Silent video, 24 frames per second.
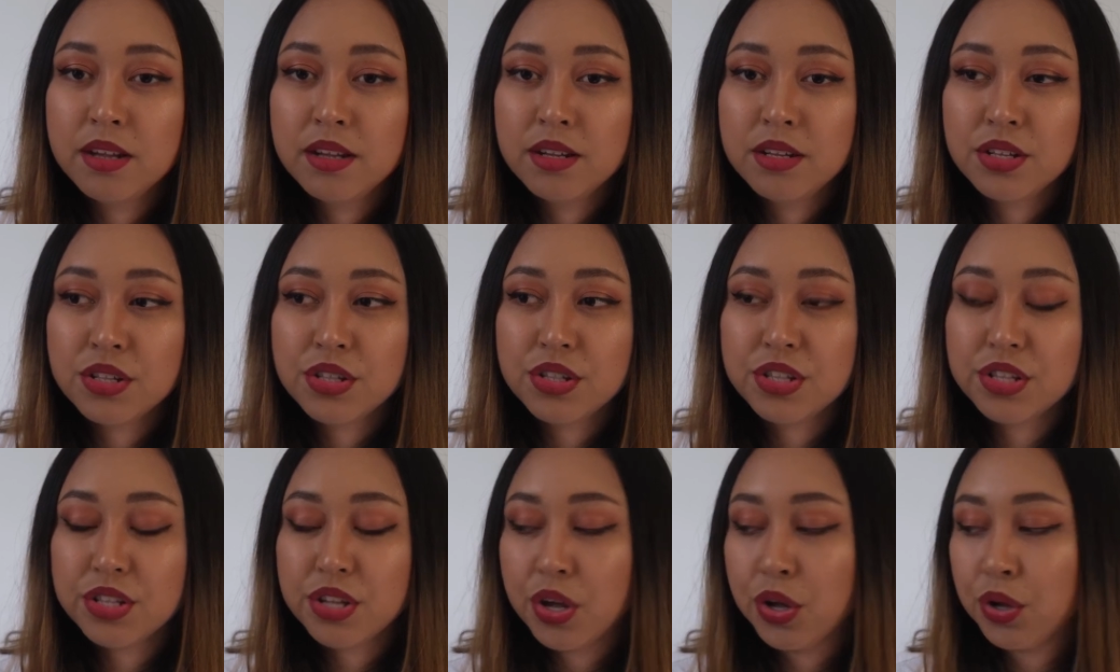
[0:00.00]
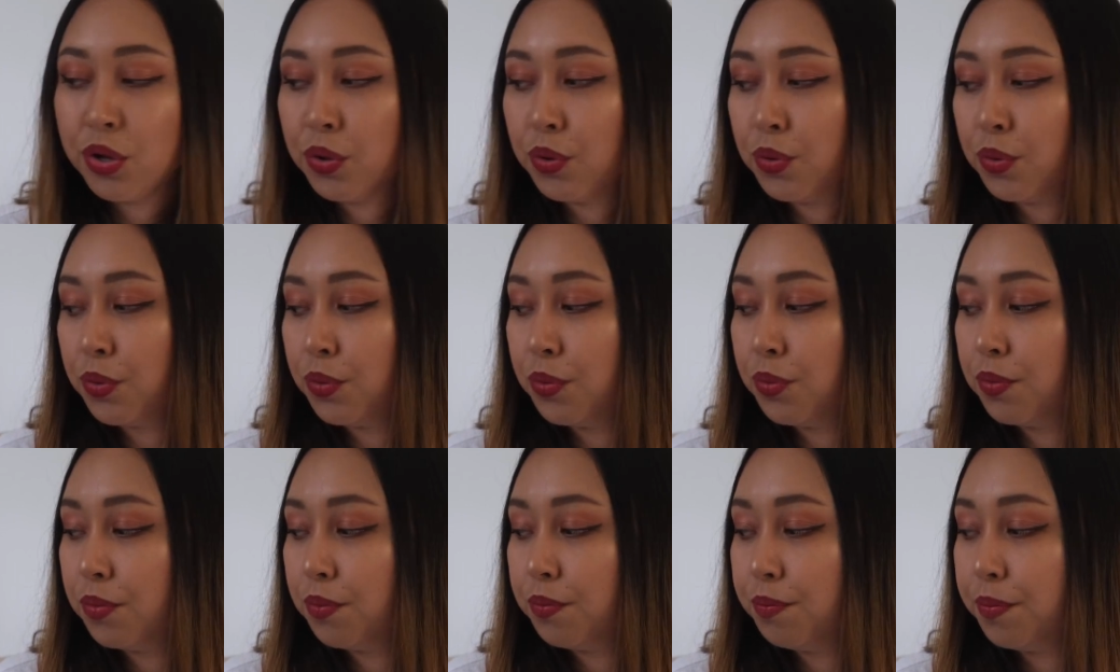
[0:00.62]

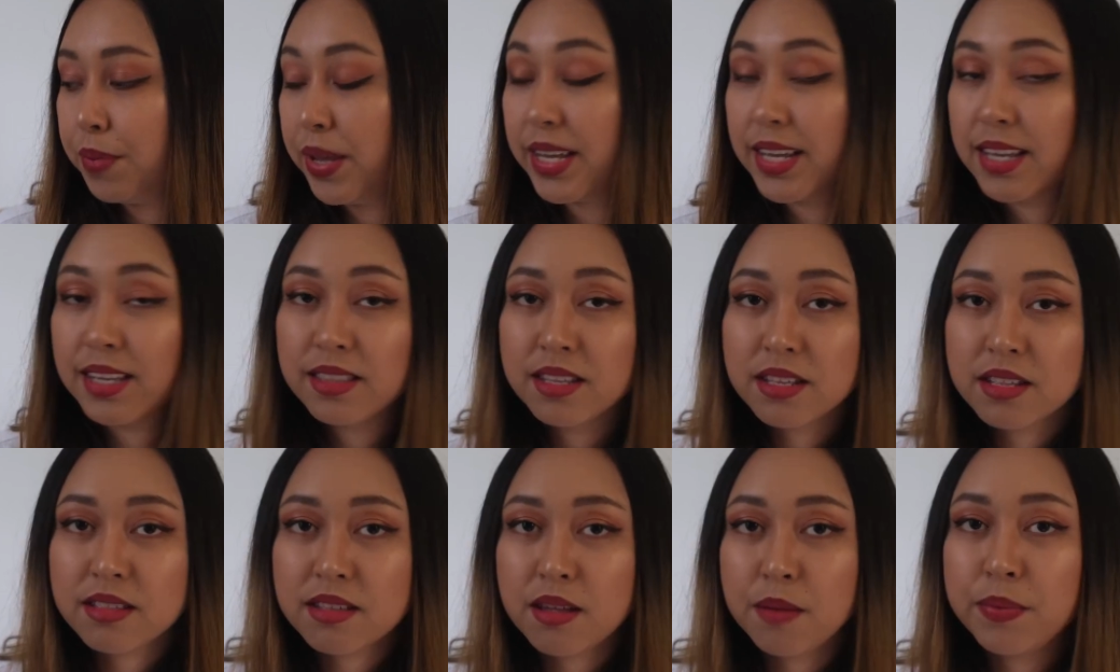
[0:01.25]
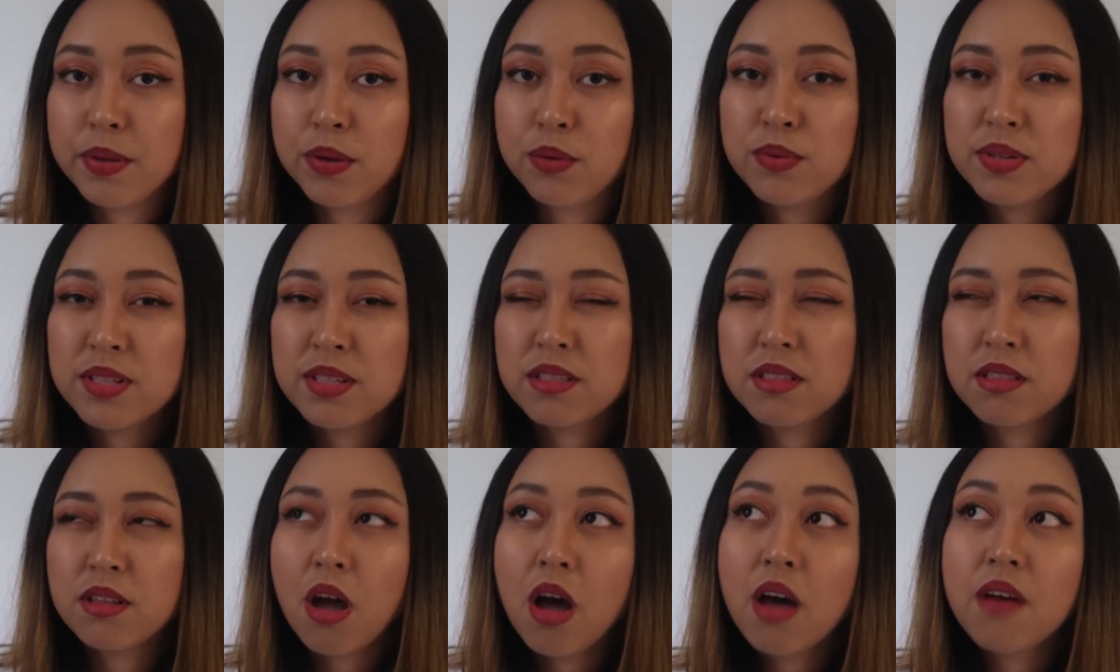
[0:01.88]
So picking this up, it was
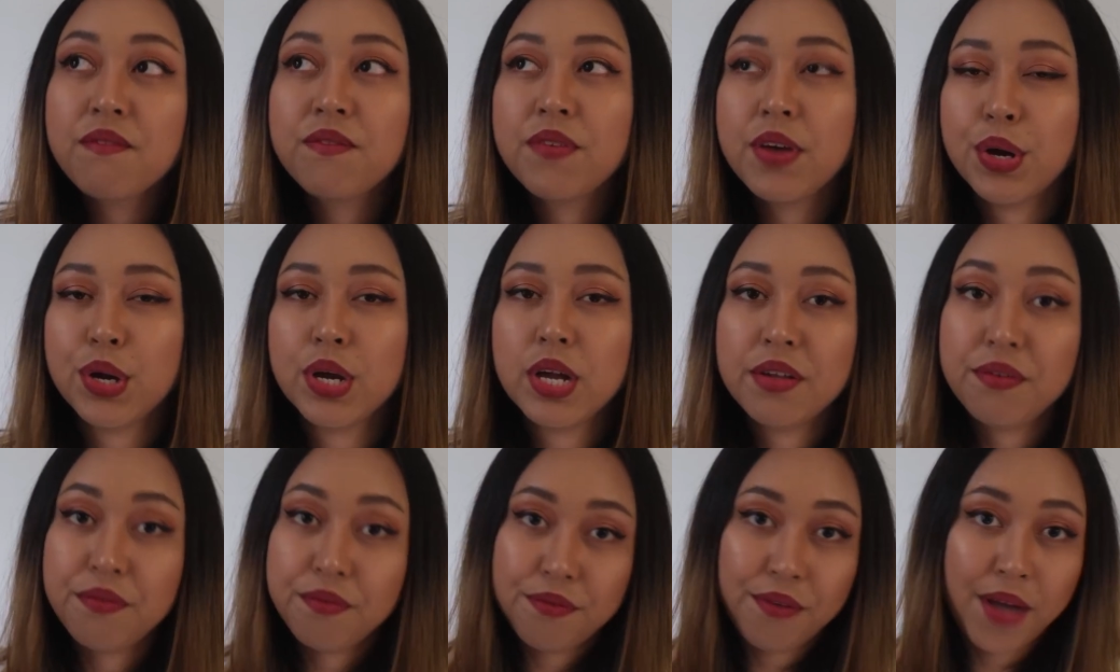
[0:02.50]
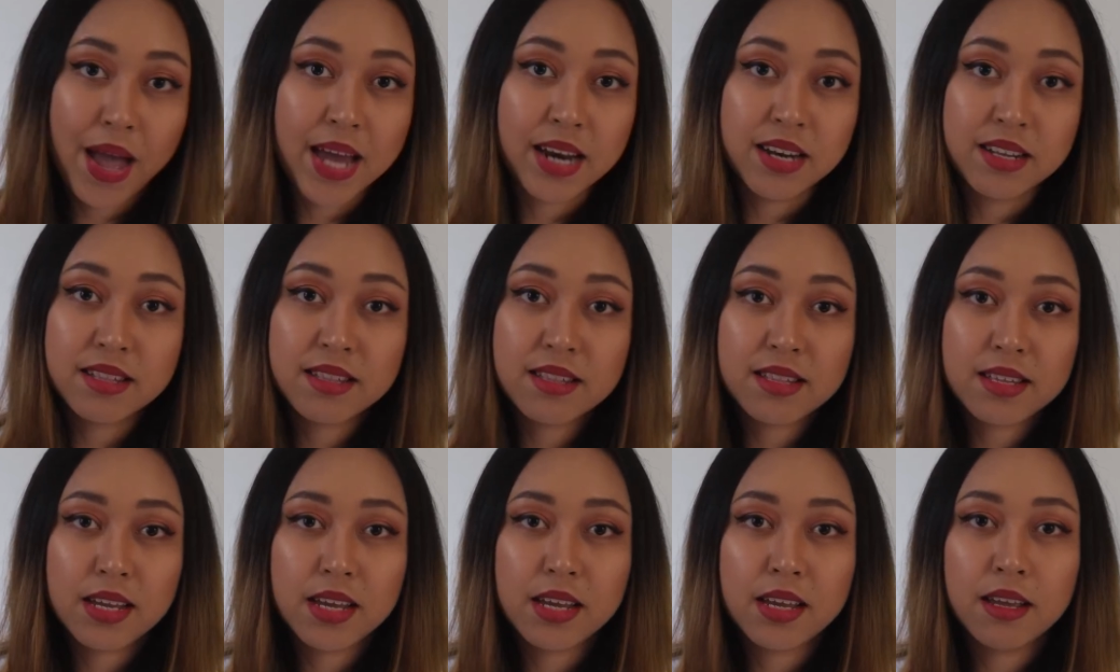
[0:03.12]
not very
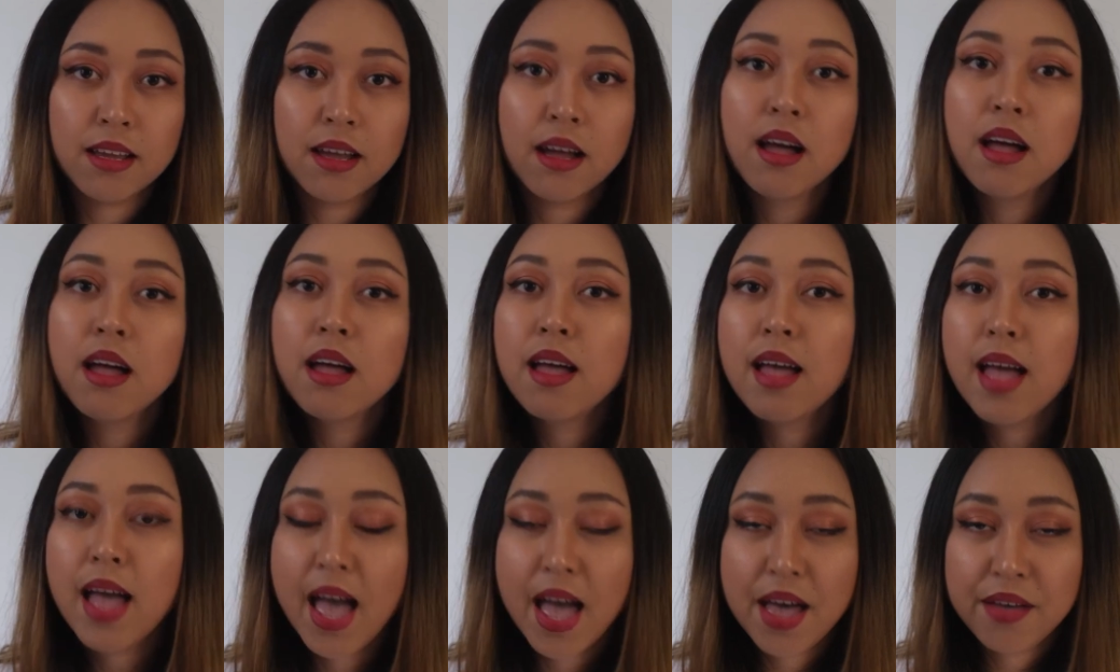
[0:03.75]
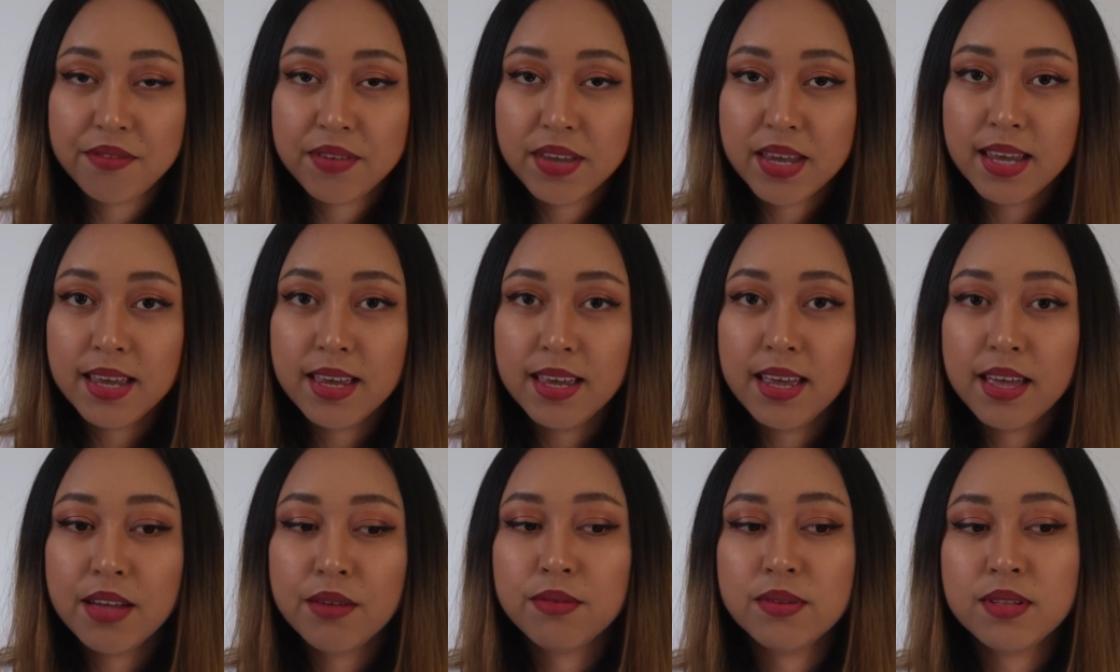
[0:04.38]
fantasy heavy.
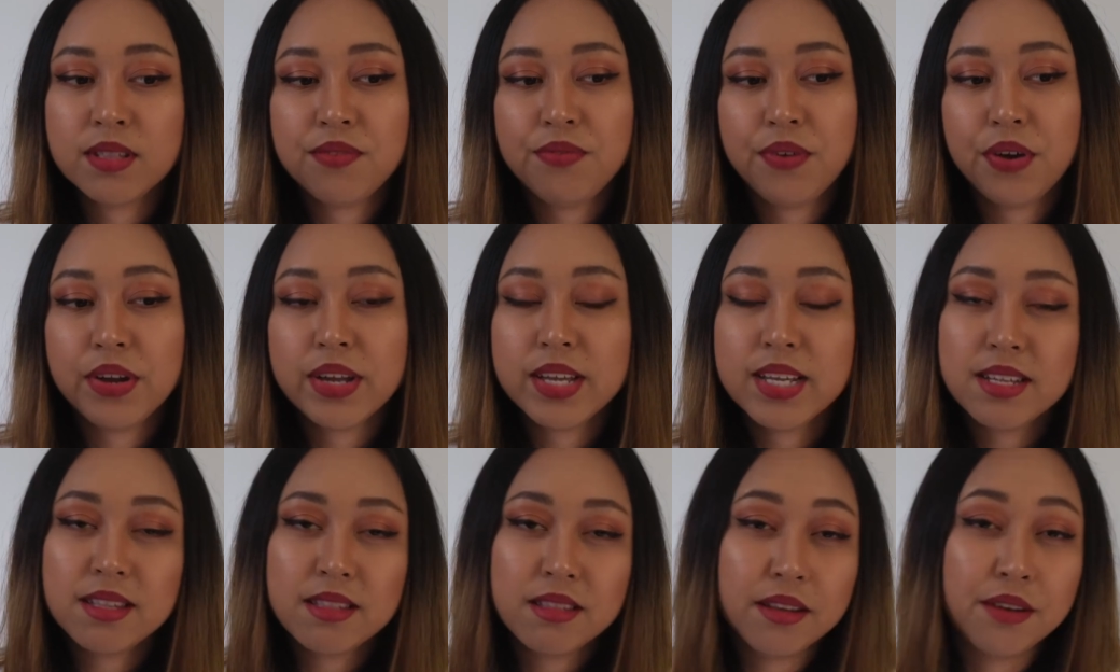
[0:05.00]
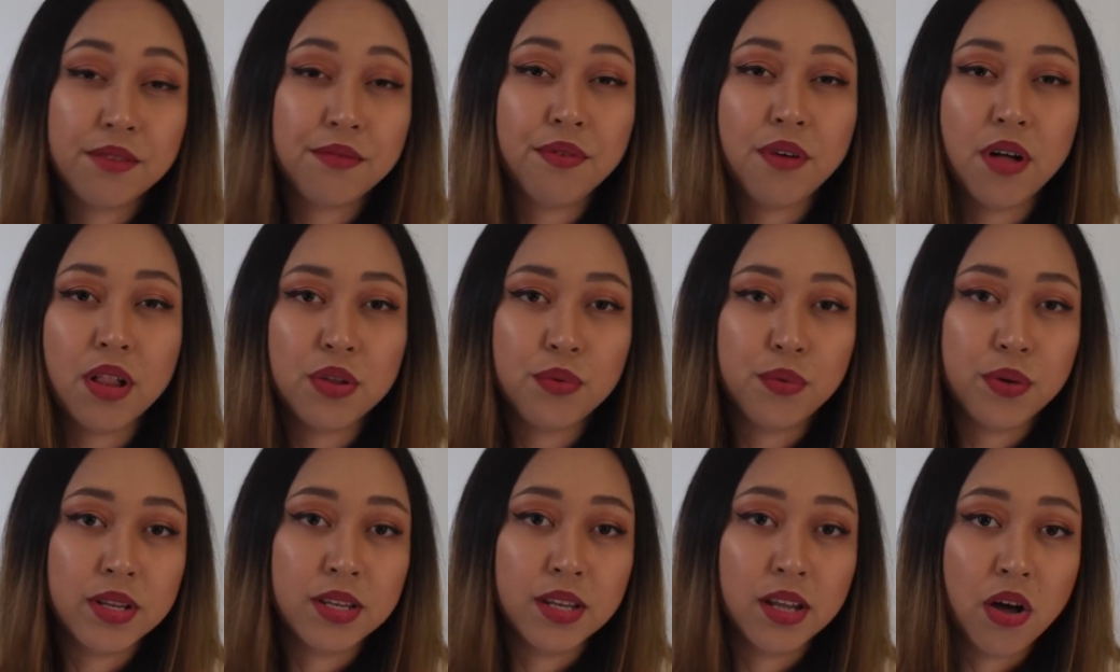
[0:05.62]
It was very easy to follow
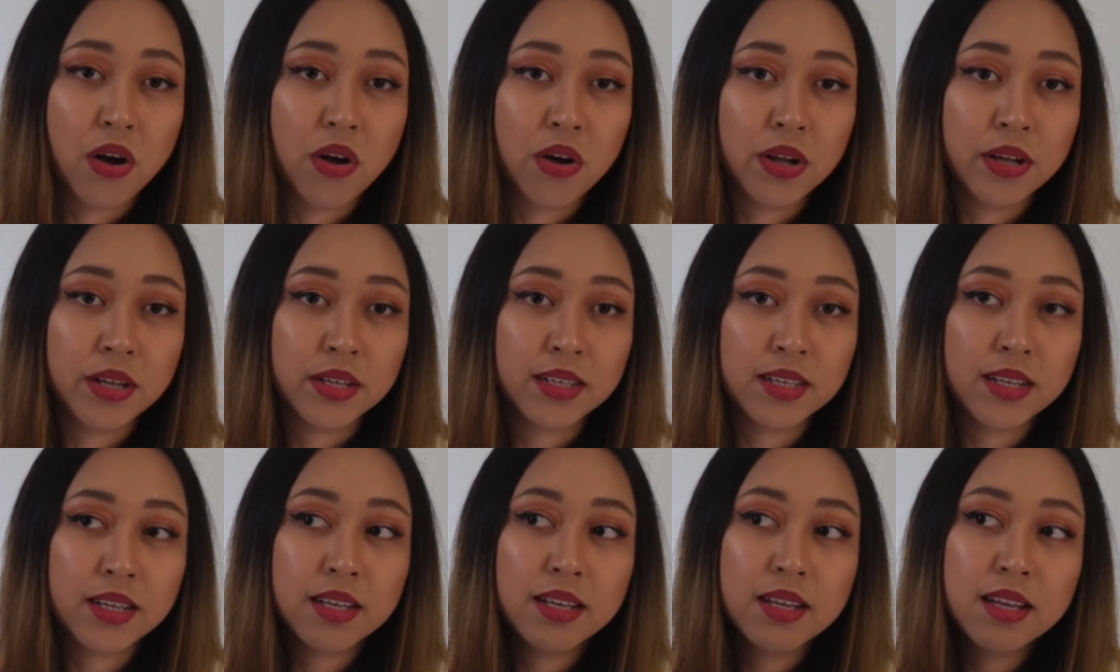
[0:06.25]
along.